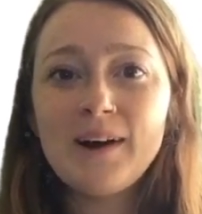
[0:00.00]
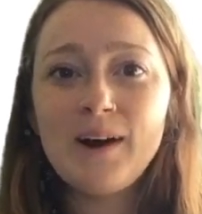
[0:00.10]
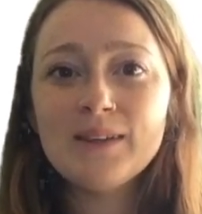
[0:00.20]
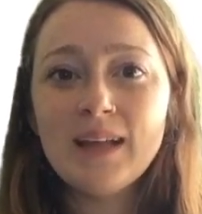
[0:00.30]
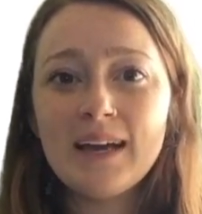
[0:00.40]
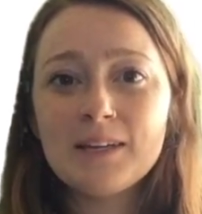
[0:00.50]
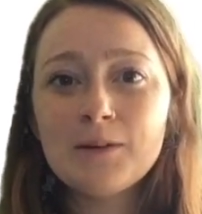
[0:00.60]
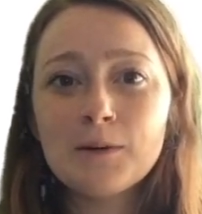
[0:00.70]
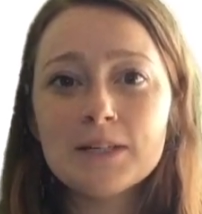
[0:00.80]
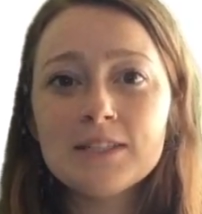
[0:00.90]
online
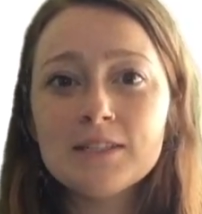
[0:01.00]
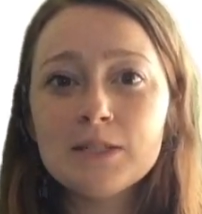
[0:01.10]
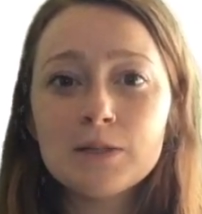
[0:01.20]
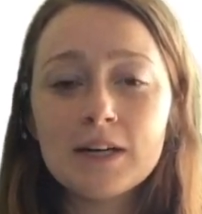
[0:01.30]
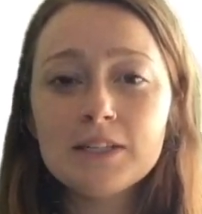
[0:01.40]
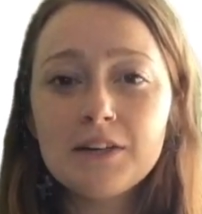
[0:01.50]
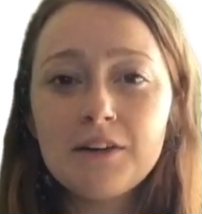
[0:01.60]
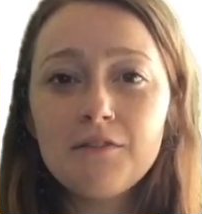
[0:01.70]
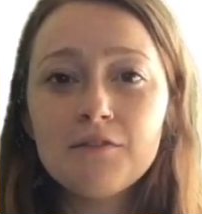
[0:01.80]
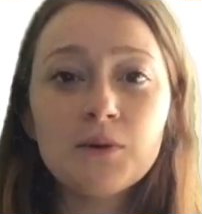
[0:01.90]
course
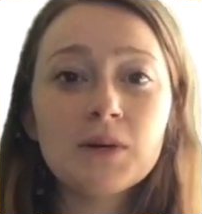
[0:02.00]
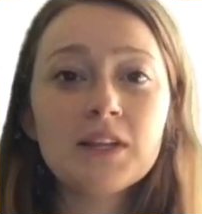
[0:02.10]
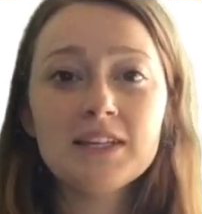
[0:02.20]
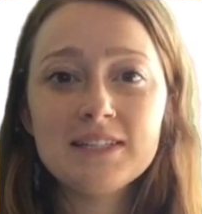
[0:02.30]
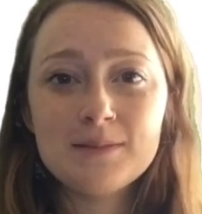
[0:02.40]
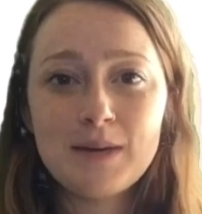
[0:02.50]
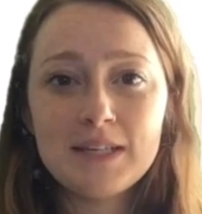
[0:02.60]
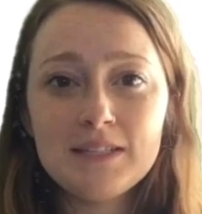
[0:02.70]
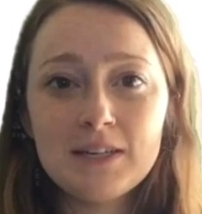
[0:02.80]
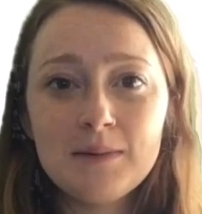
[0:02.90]
instructor for this
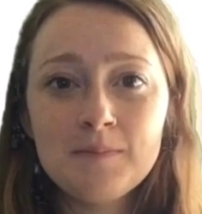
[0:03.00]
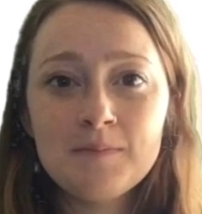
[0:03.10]
semester.